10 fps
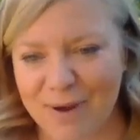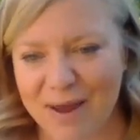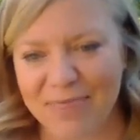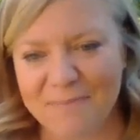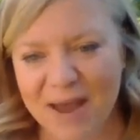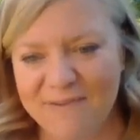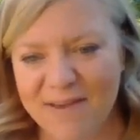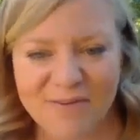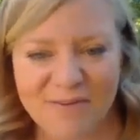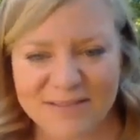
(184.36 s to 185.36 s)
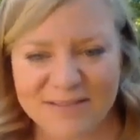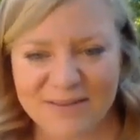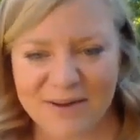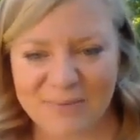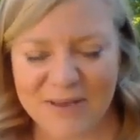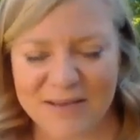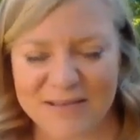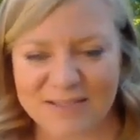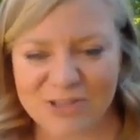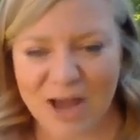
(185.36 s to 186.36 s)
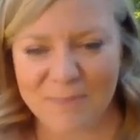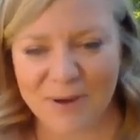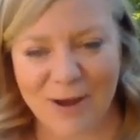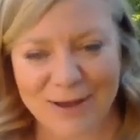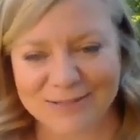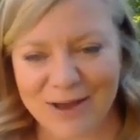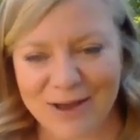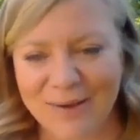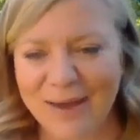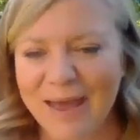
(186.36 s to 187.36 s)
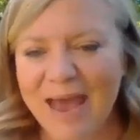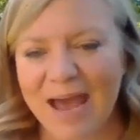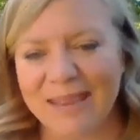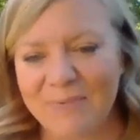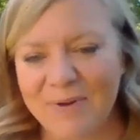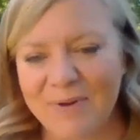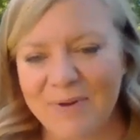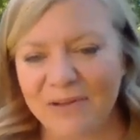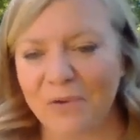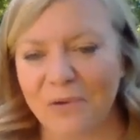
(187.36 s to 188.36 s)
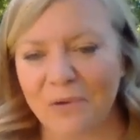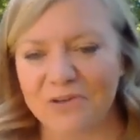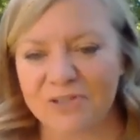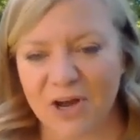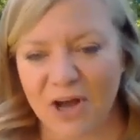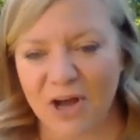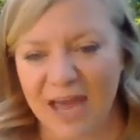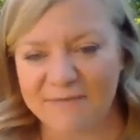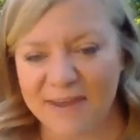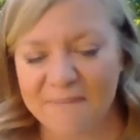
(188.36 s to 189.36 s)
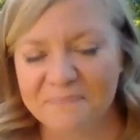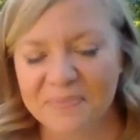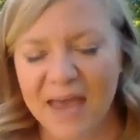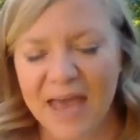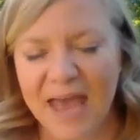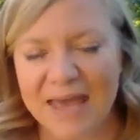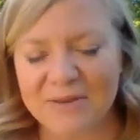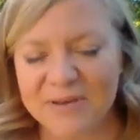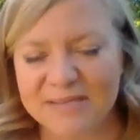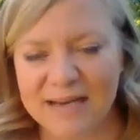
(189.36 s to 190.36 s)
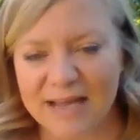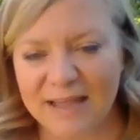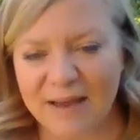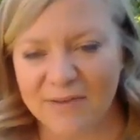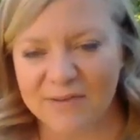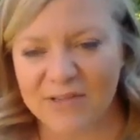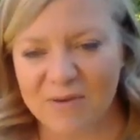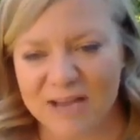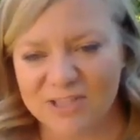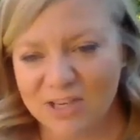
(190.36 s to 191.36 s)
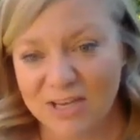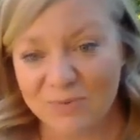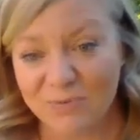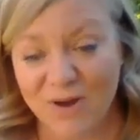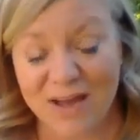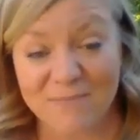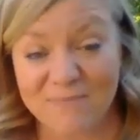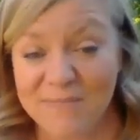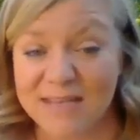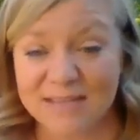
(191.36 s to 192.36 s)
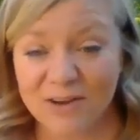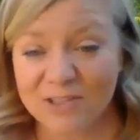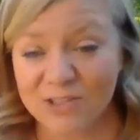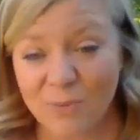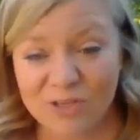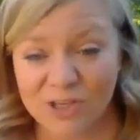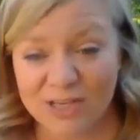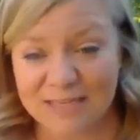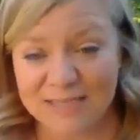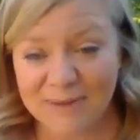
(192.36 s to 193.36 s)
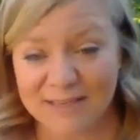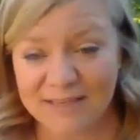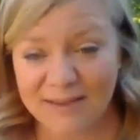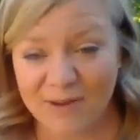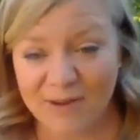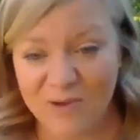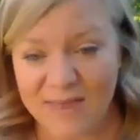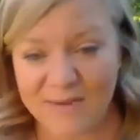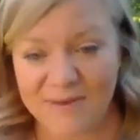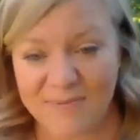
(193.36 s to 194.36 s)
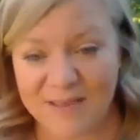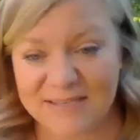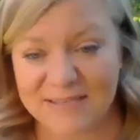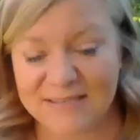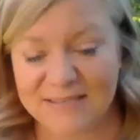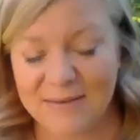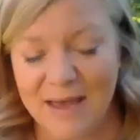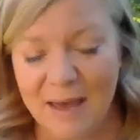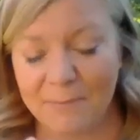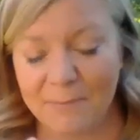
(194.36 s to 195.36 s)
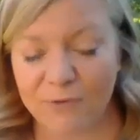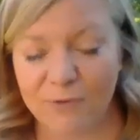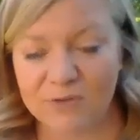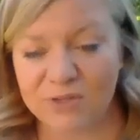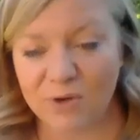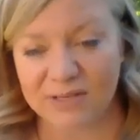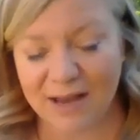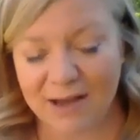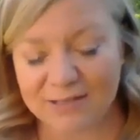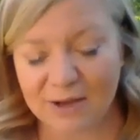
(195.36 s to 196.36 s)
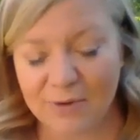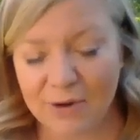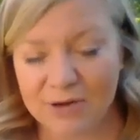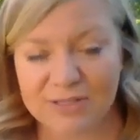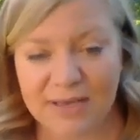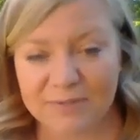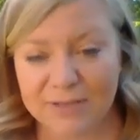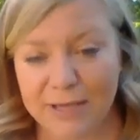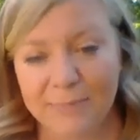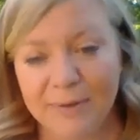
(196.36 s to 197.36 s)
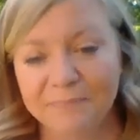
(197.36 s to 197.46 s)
with. My favorite places to shop are Costco, and then we have a local grocer called Hy-Vee. And the reason I love those so much is, one, meats are so much less expensive when you buy them at bulk food stores like Costco or Sam's Club.